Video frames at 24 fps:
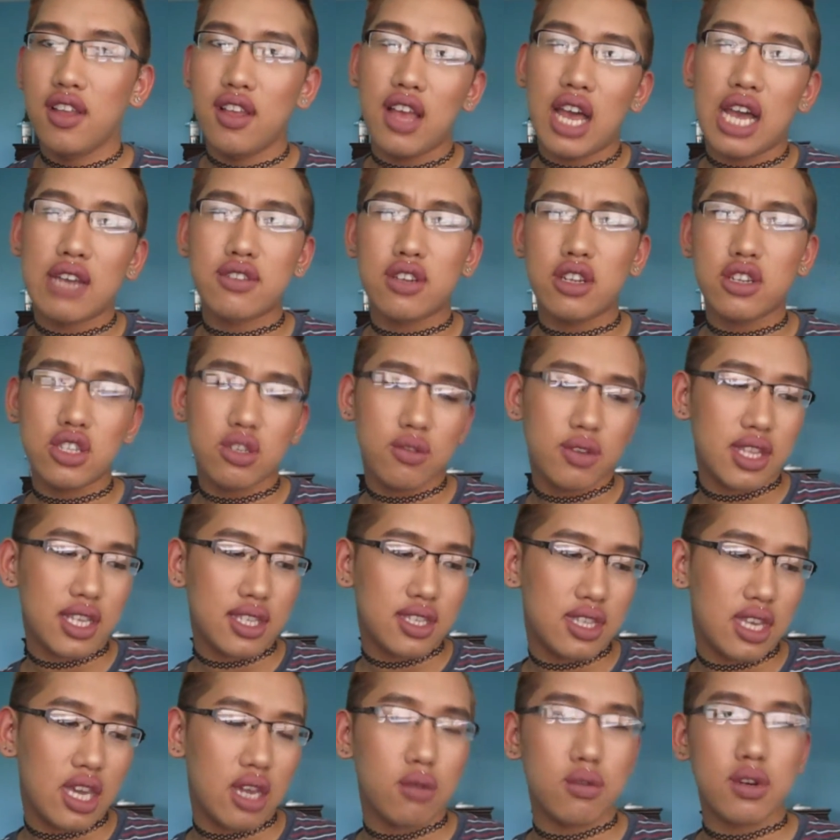started doing this
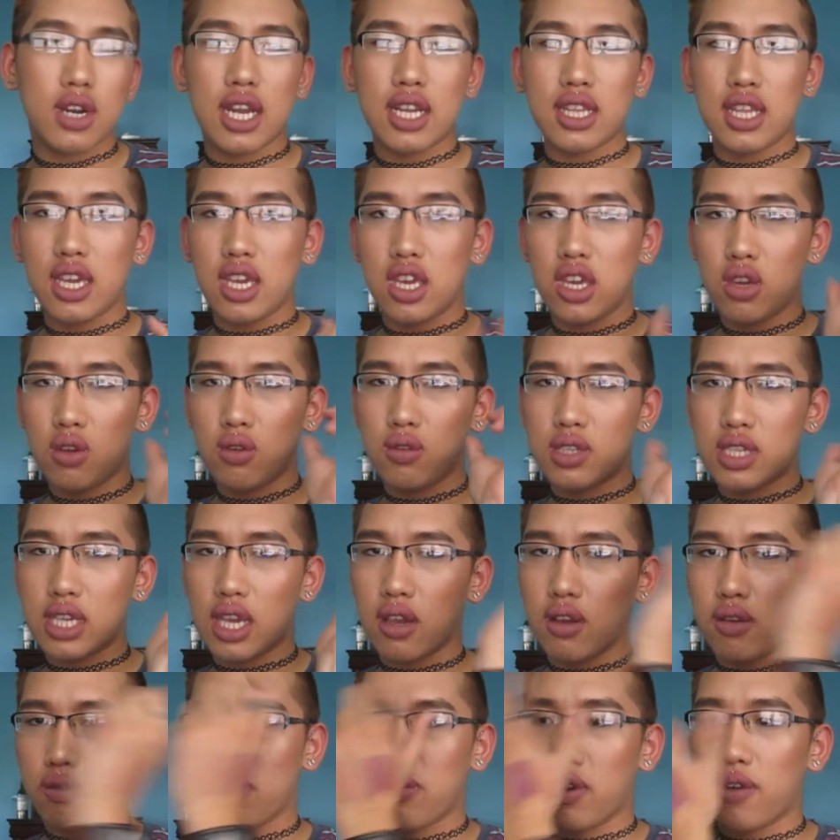thing where I, like, use,
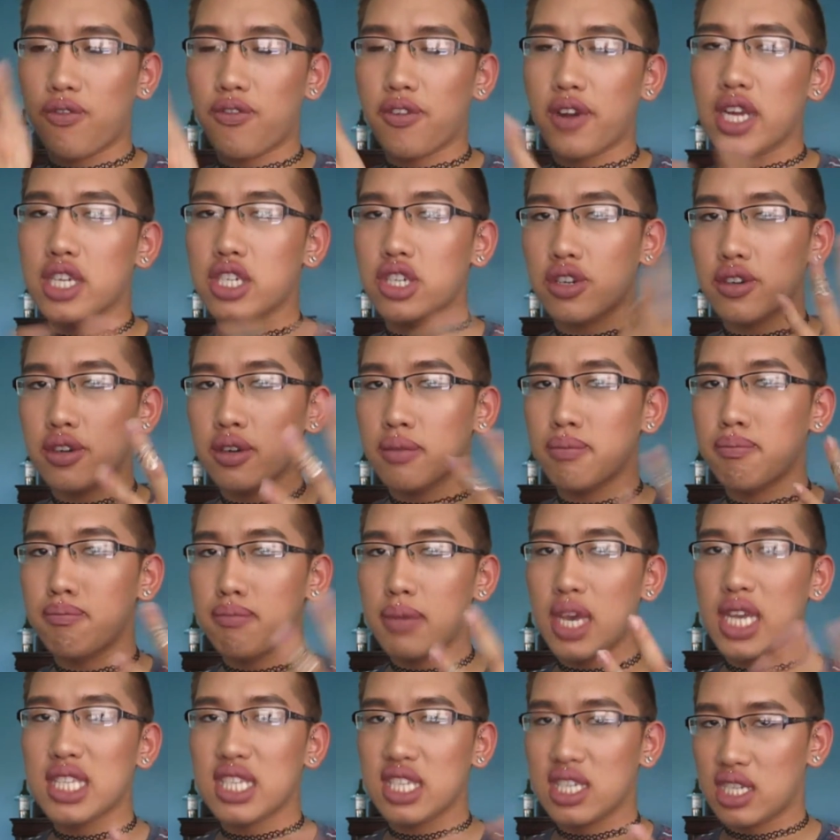like, refresher
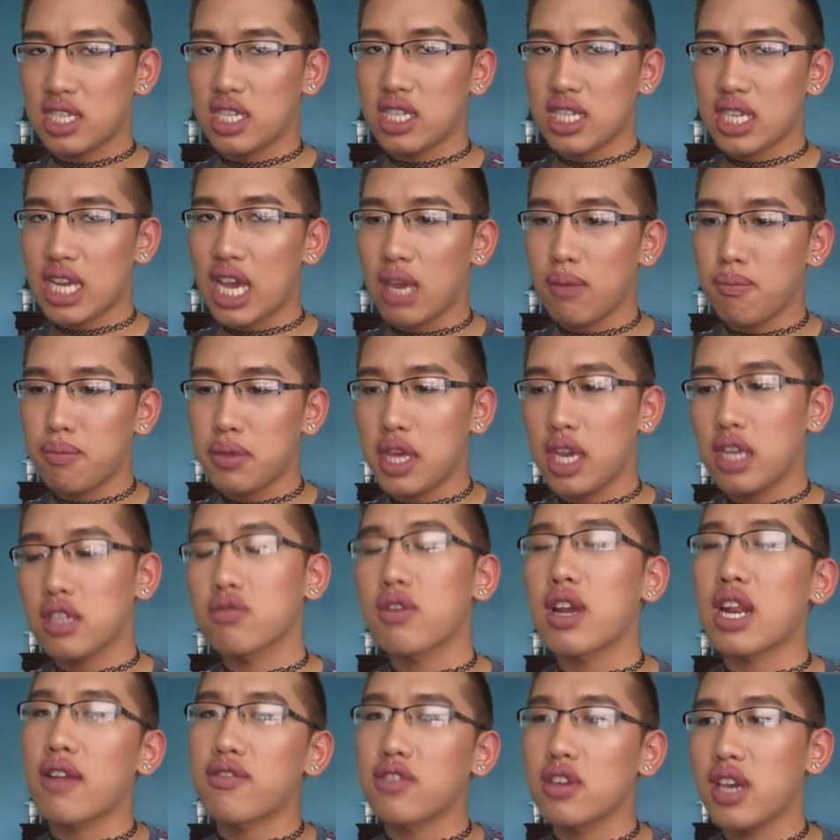mist type things
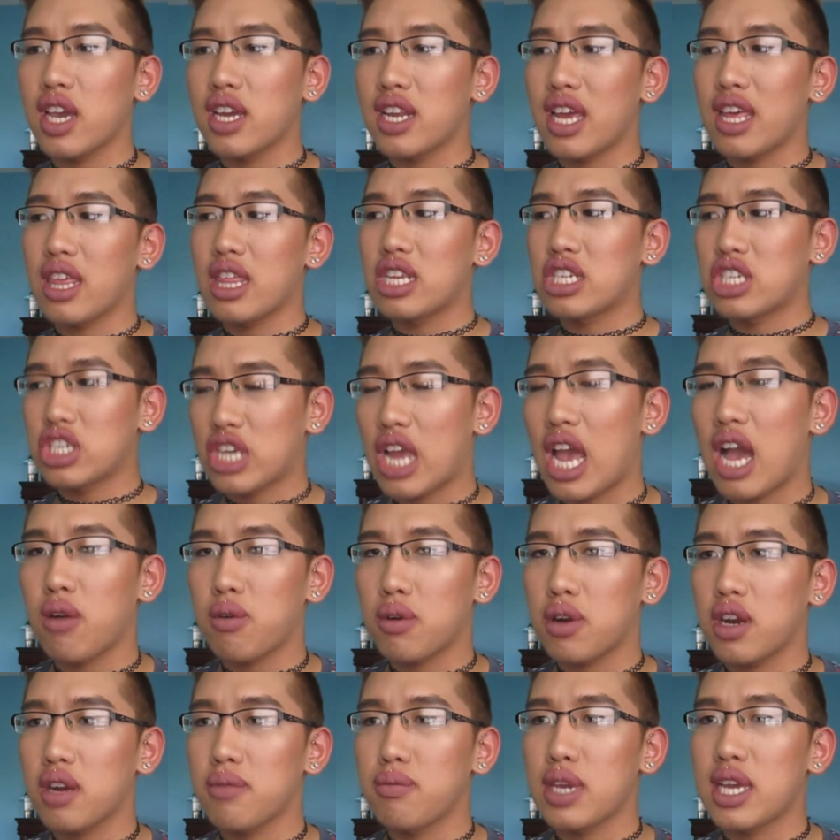right after I get out of the
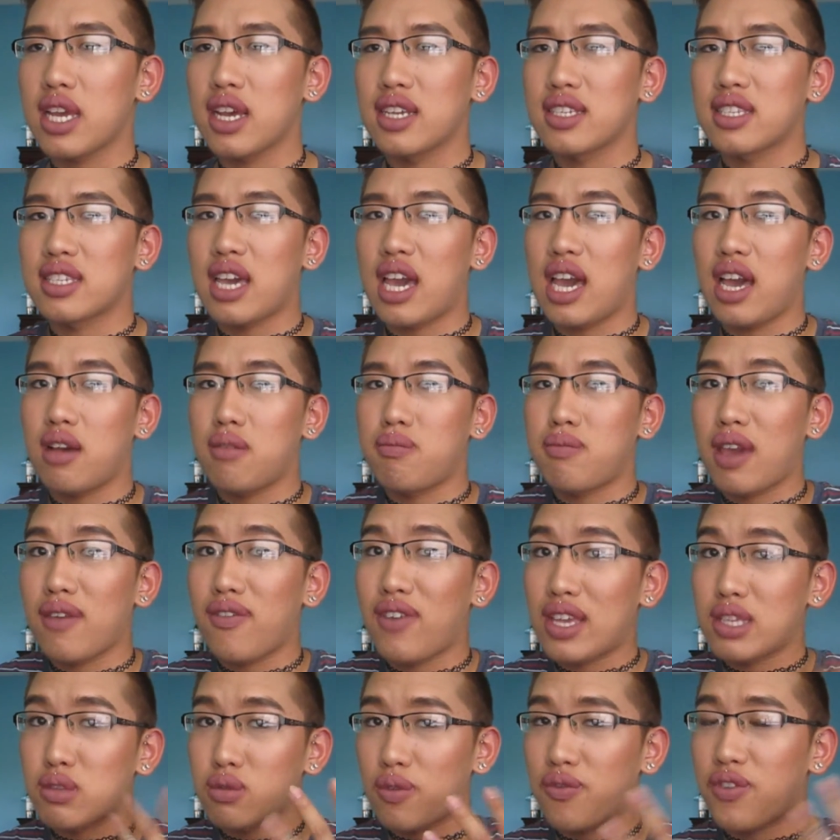shower, because my
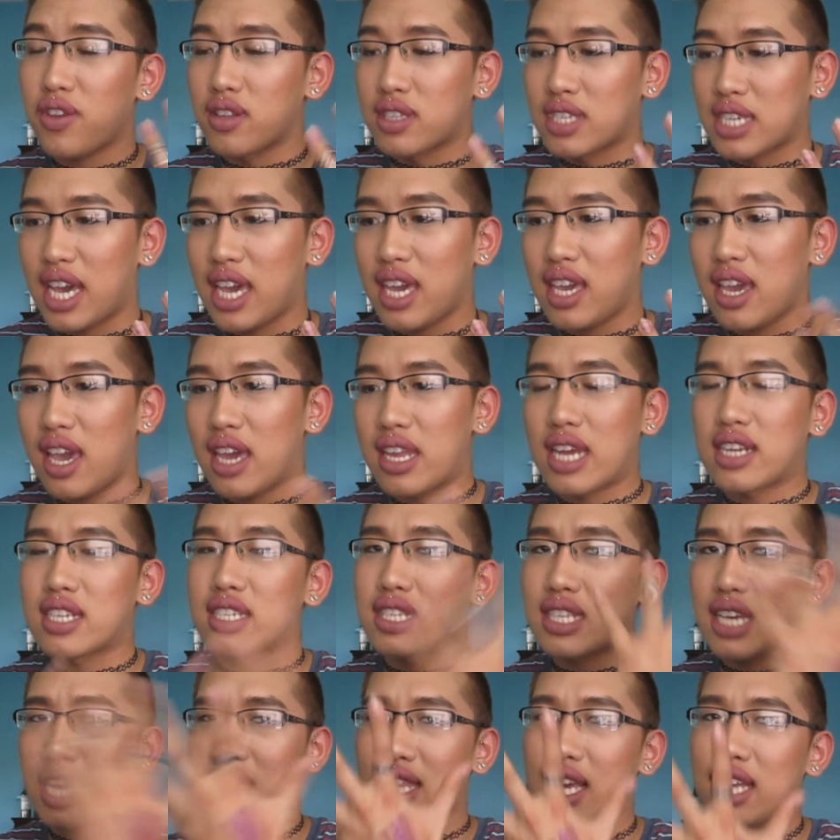face will feel tight, and I just
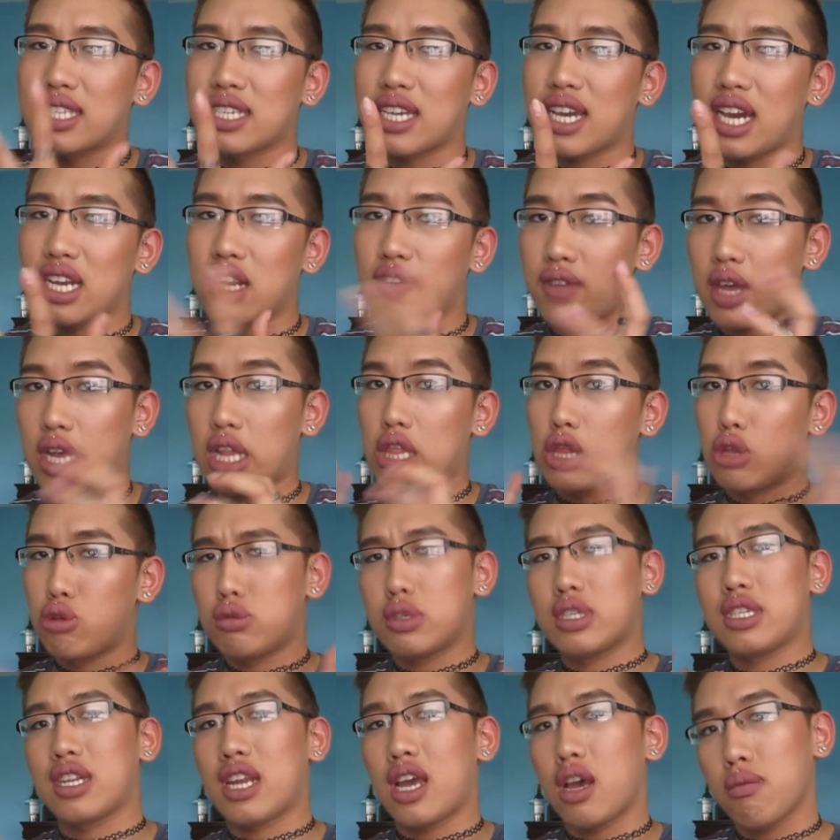like that to kind of like
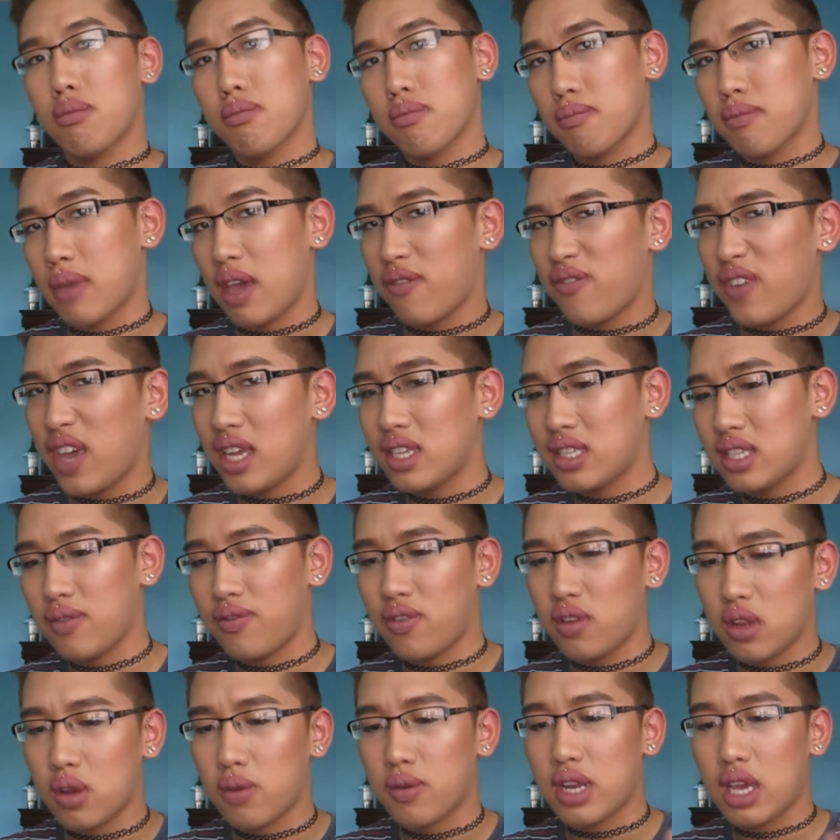loosen up my face, if
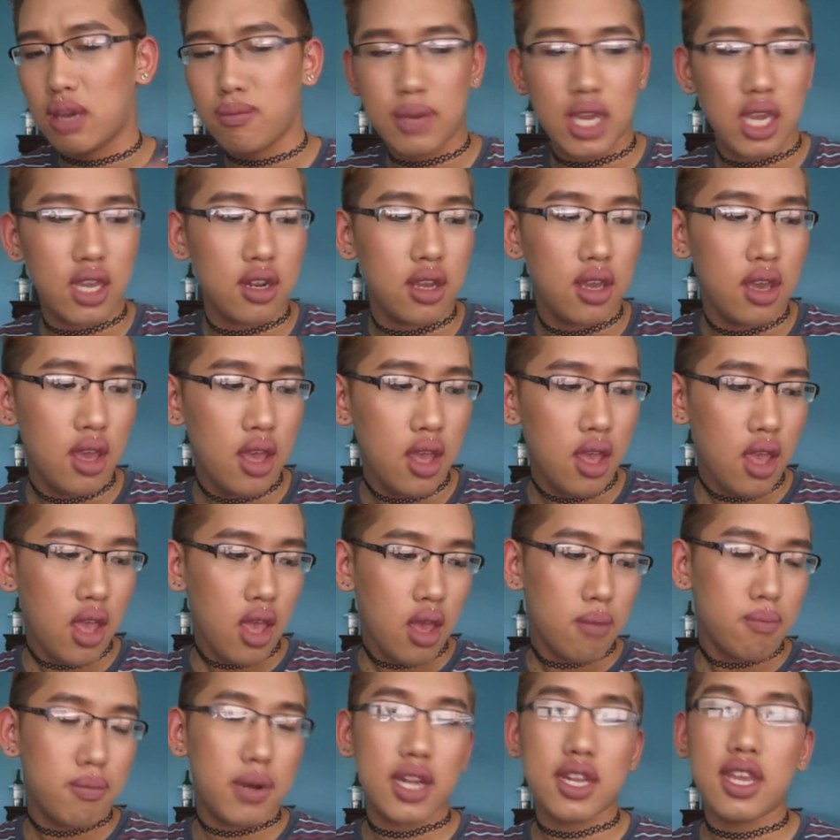you know what I mean.
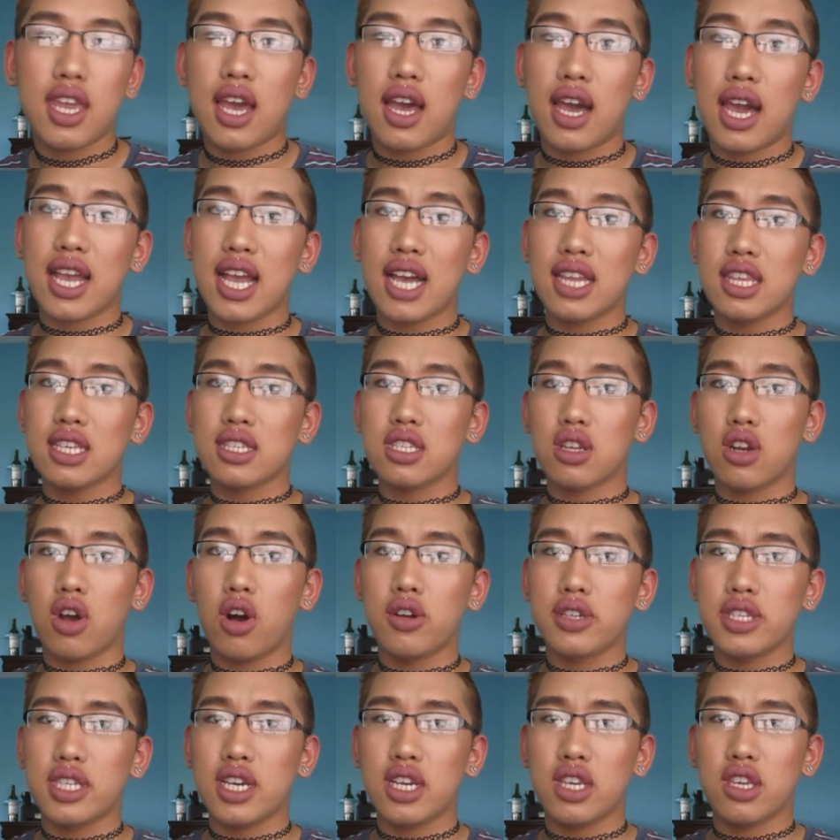But yeah, I got this at
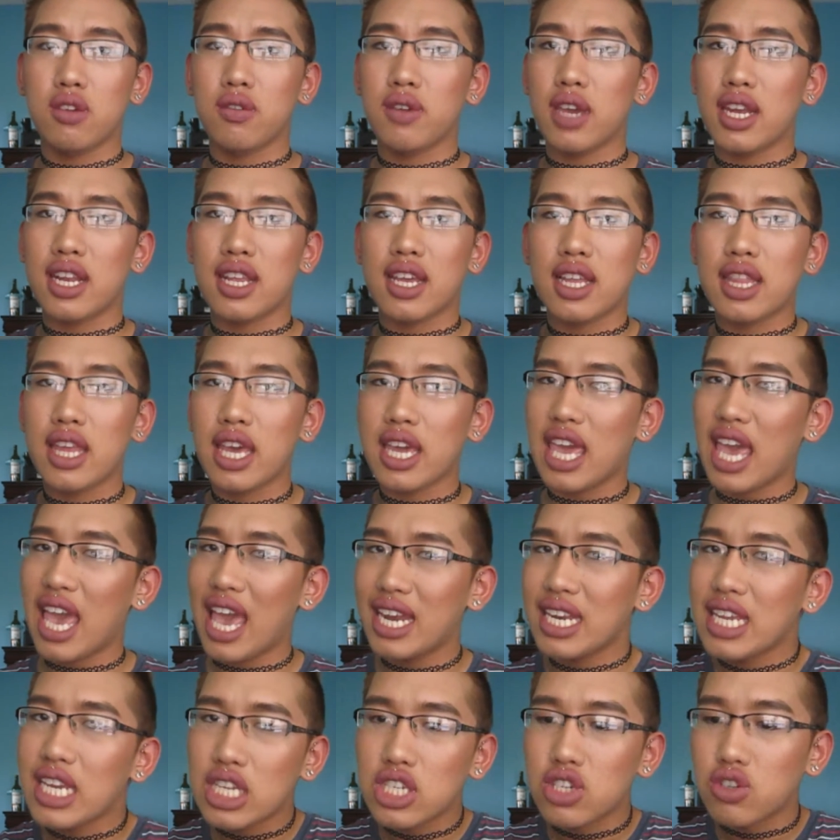Ulta. You can get it at like
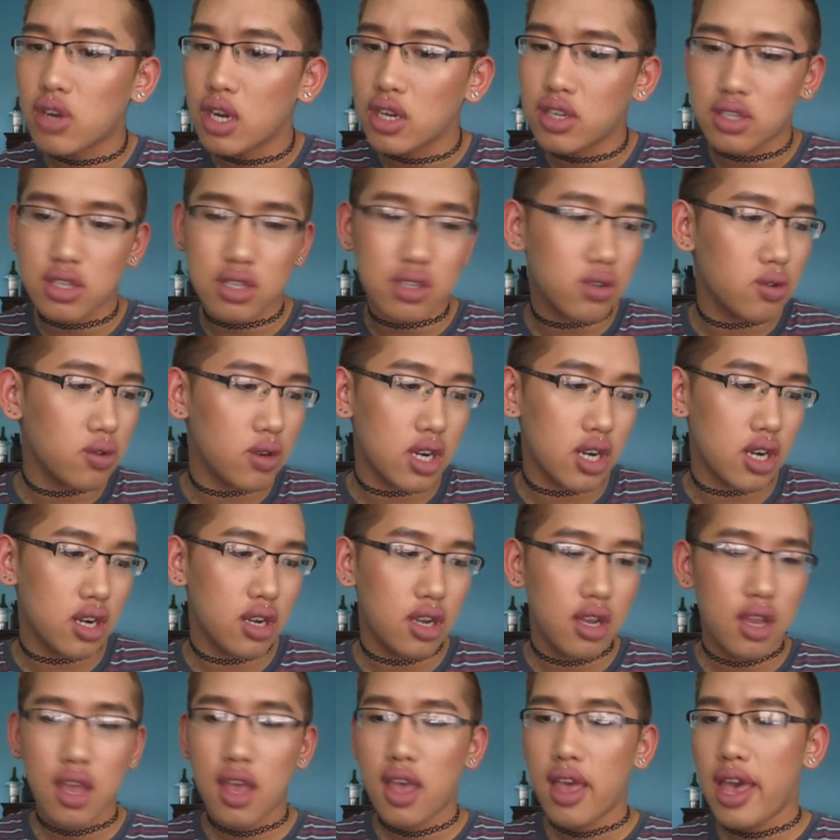any drugstore.
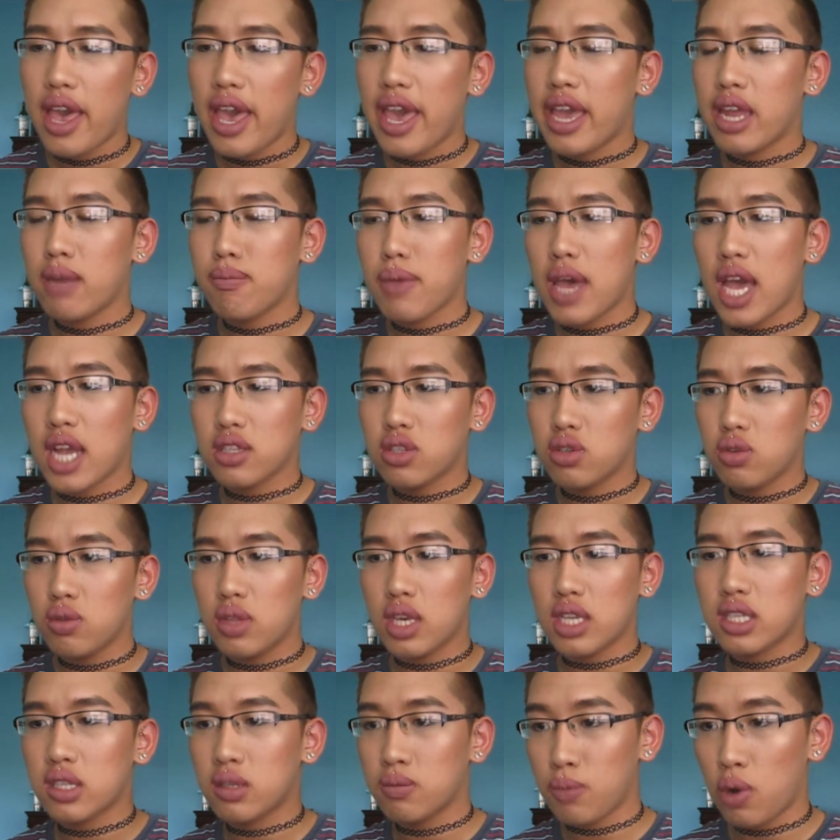And back to
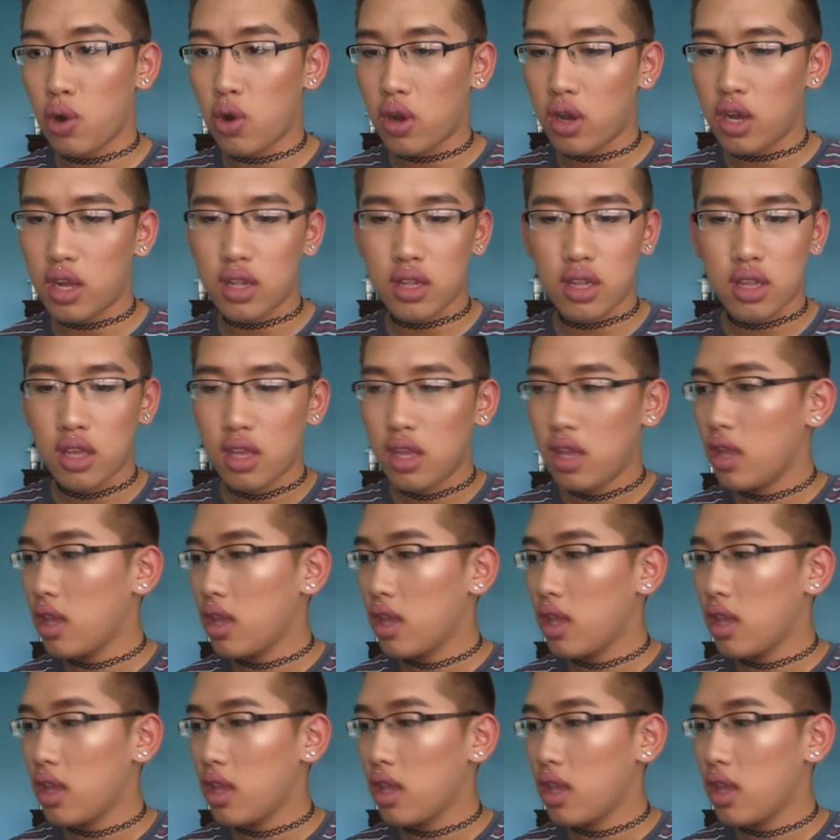the small